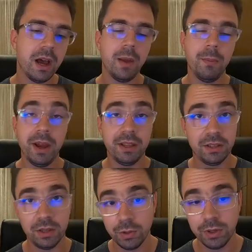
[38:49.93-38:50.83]
I might
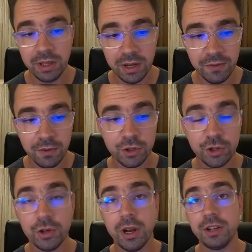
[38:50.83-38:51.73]
do it in the
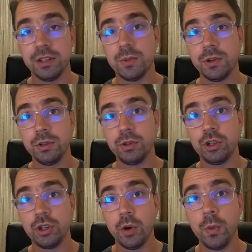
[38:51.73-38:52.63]
future. I just wanted to
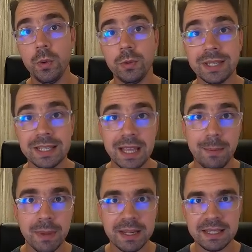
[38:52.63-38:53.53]
show you
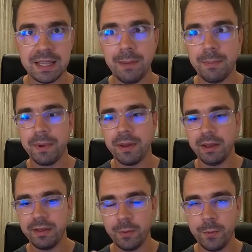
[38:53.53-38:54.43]
step by step the